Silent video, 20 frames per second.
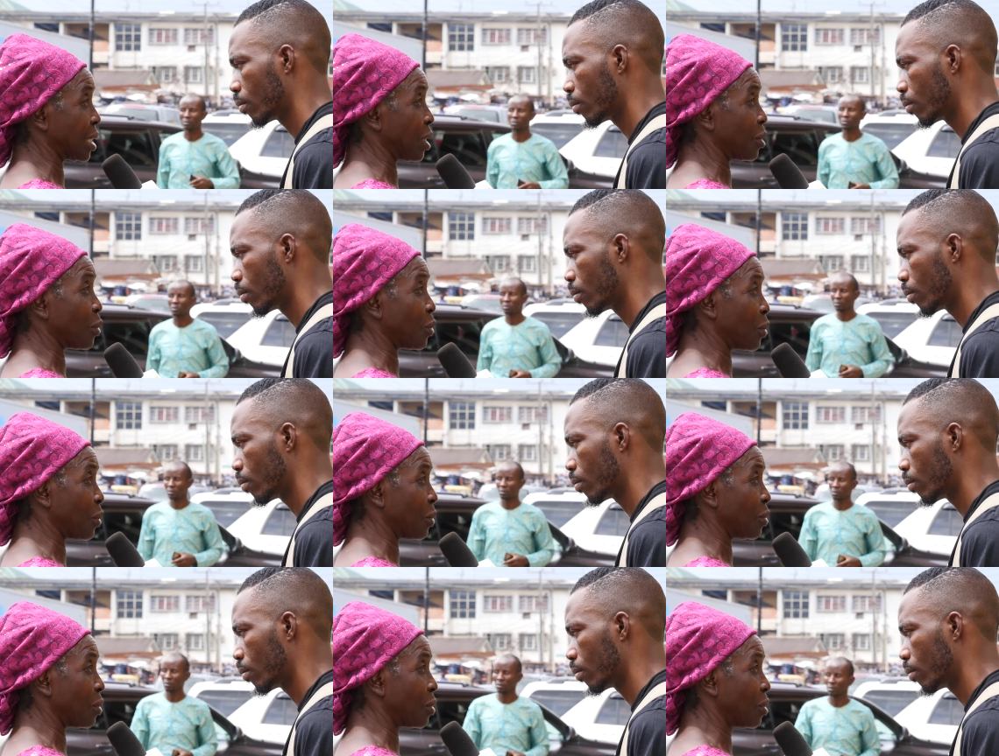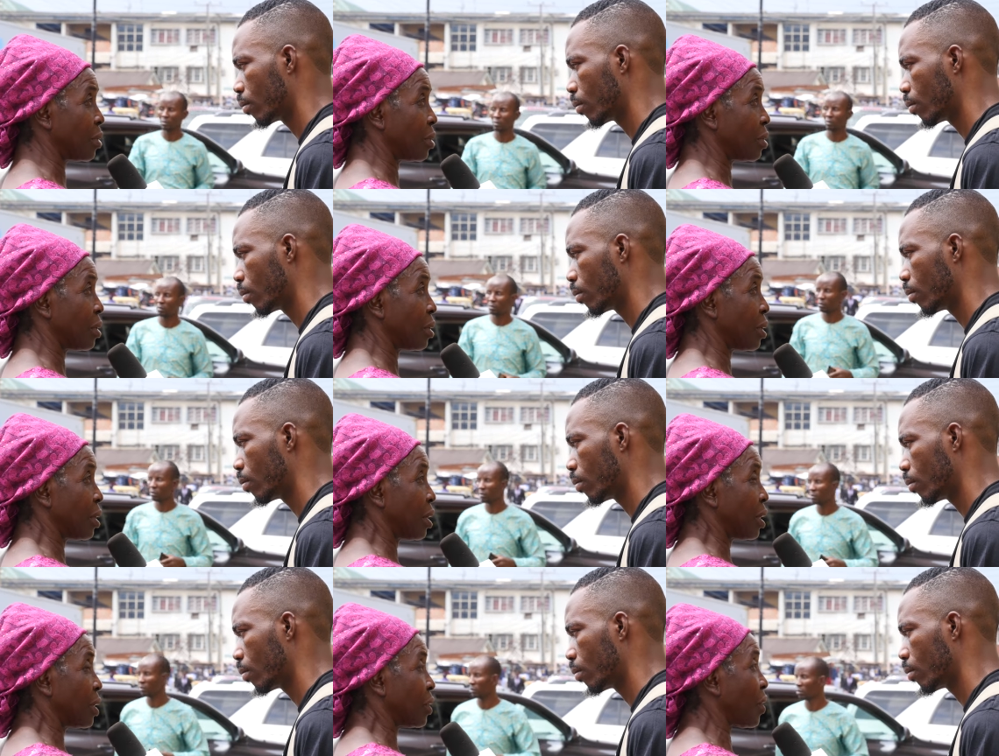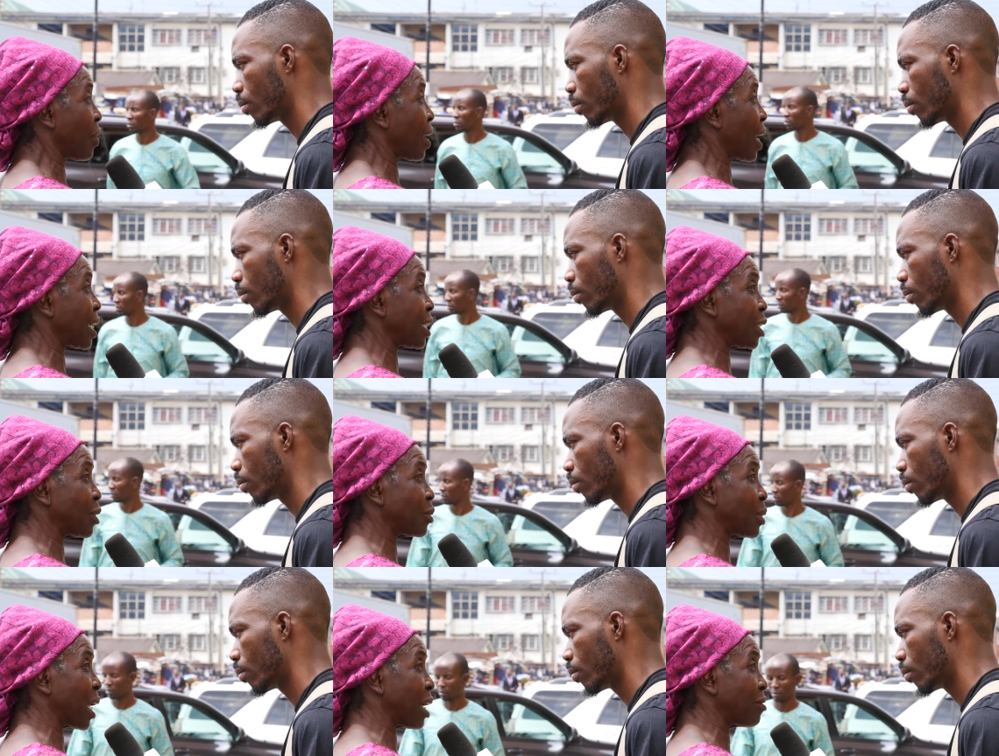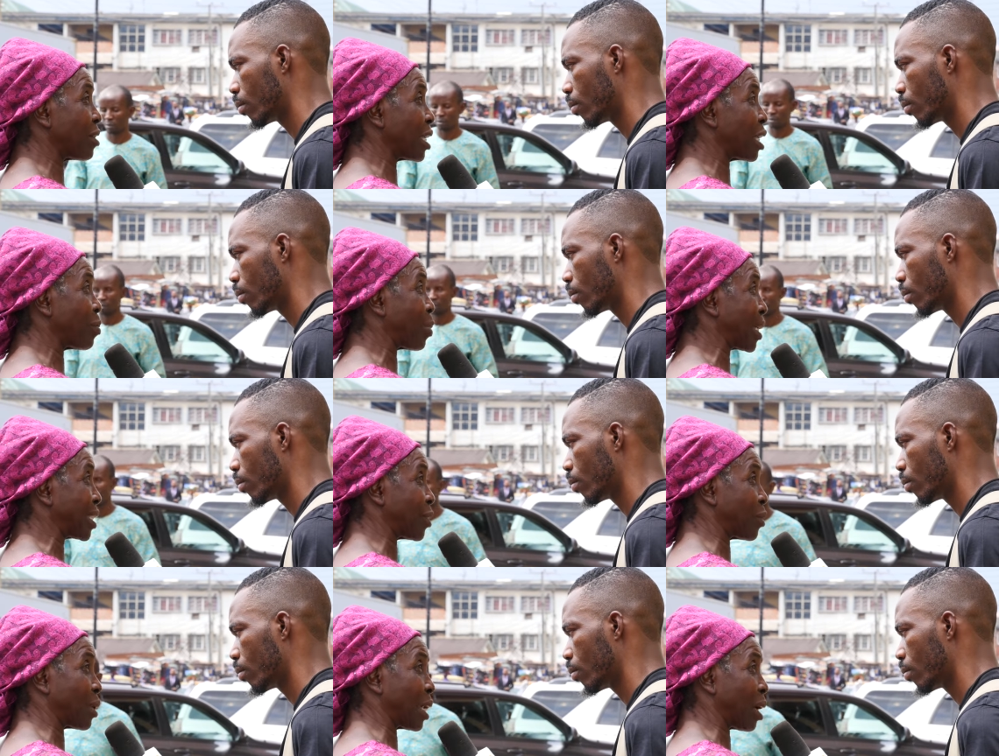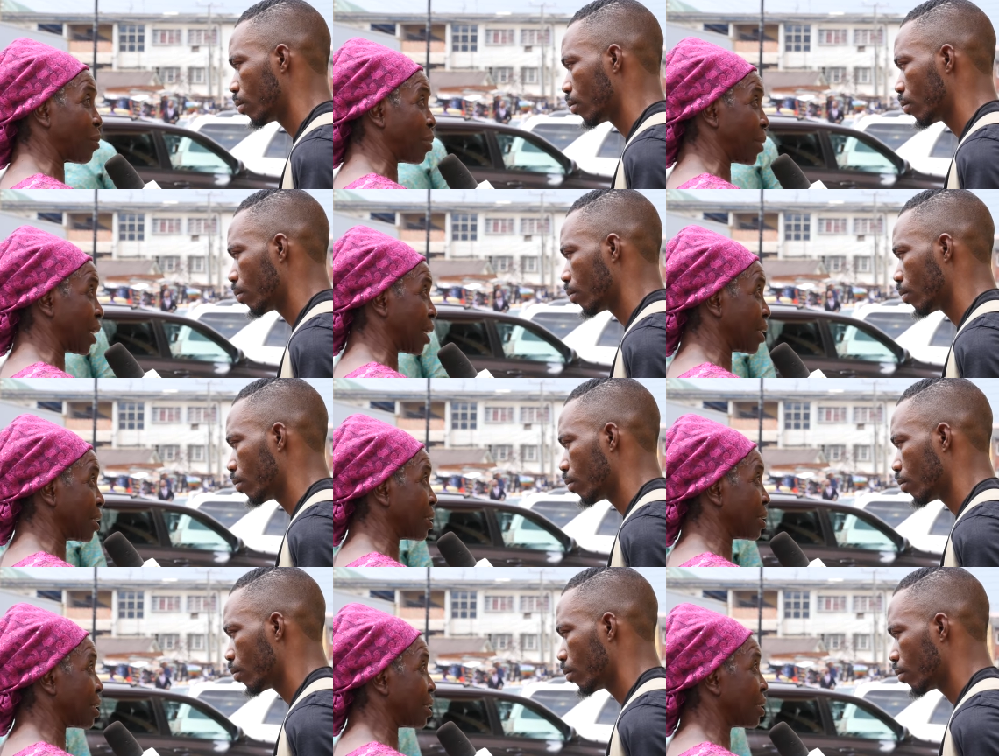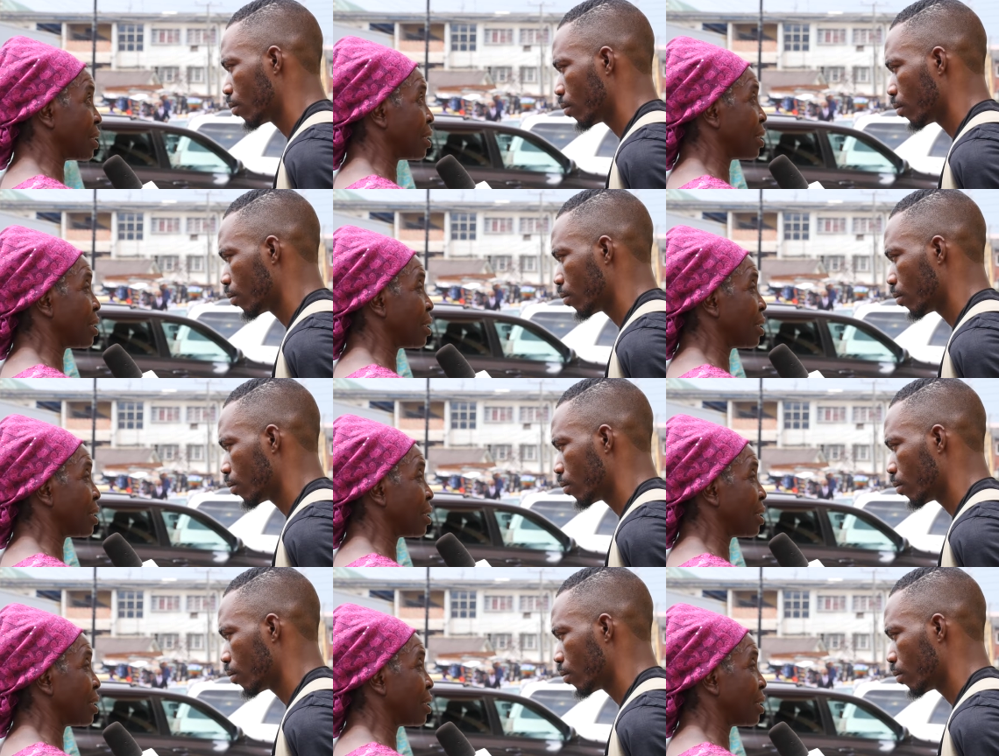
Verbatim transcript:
Speaker 1: Enugu. Don't get into that very particular place.